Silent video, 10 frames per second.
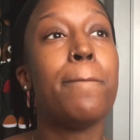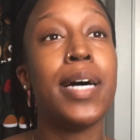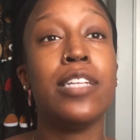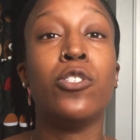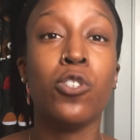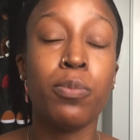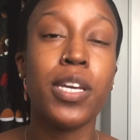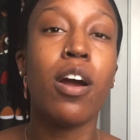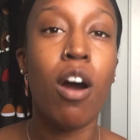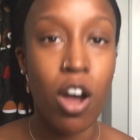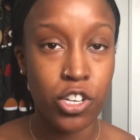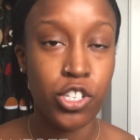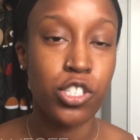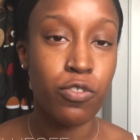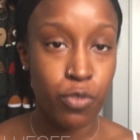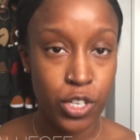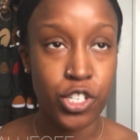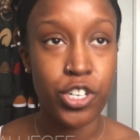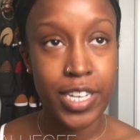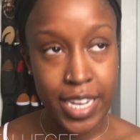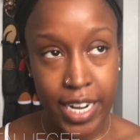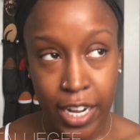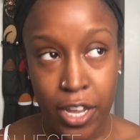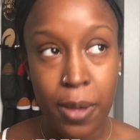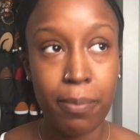but do be cautious of what you're eating,